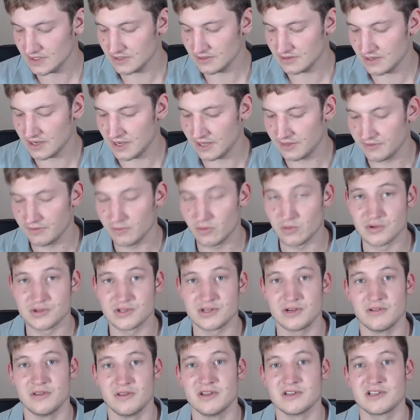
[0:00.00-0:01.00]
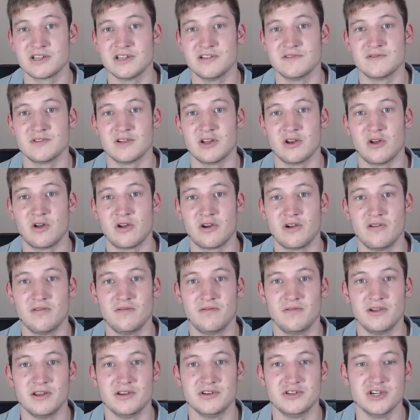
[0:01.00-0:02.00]
And also, this gives a lot
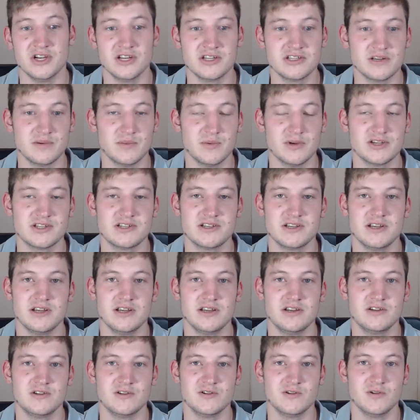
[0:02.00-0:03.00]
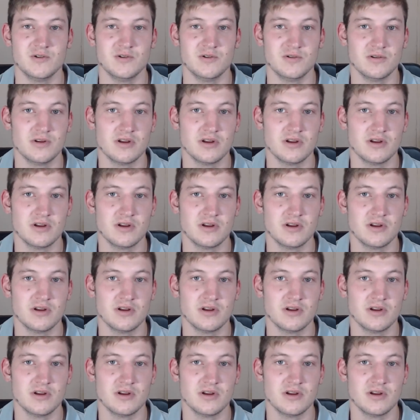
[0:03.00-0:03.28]
of legitimacy to